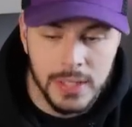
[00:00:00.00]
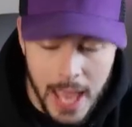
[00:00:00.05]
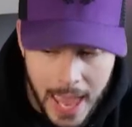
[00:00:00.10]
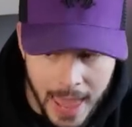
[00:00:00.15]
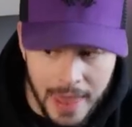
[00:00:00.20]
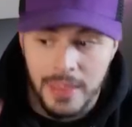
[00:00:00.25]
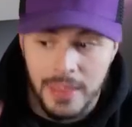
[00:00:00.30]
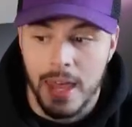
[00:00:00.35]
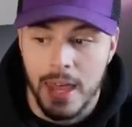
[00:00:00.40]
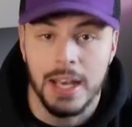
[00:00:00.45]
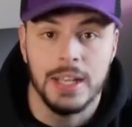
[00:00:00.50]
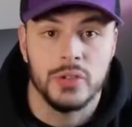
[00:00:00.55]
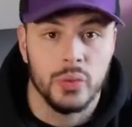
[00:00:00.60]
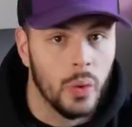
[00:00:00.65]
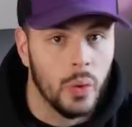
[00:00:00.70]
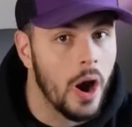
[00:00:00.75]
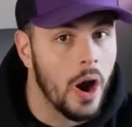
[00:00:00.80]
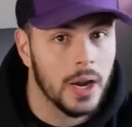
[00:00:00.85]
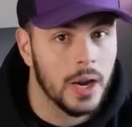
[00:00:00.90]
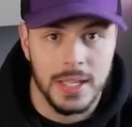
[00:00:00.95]
And then it's
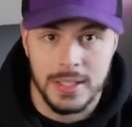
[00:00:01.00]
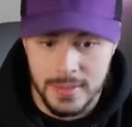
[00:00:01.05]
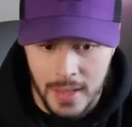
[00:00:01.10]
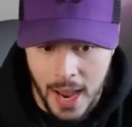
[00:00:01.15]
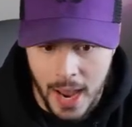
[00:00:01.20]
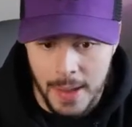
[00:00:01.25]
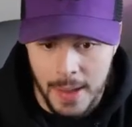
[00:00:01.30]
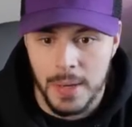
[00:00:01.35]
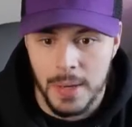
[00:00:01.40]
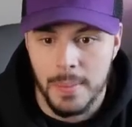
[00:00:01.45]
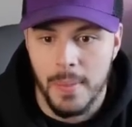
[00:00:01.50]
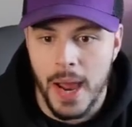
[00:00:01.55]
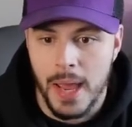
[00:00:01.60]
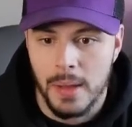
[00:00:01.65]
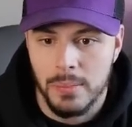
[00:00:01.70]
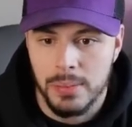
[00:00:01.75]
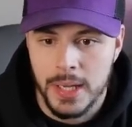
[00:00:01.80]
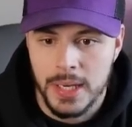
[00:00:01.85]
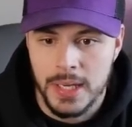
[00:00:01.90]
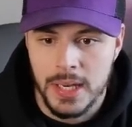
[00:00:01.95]
rocket time, in my
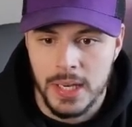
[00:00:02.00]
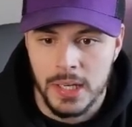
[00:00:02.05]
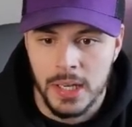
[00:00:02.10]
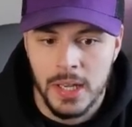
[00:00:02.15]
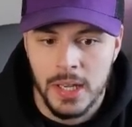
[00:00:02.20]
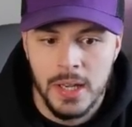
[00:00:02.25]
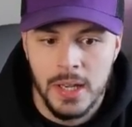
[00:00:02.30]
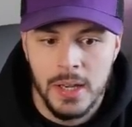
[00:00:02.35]
opinion.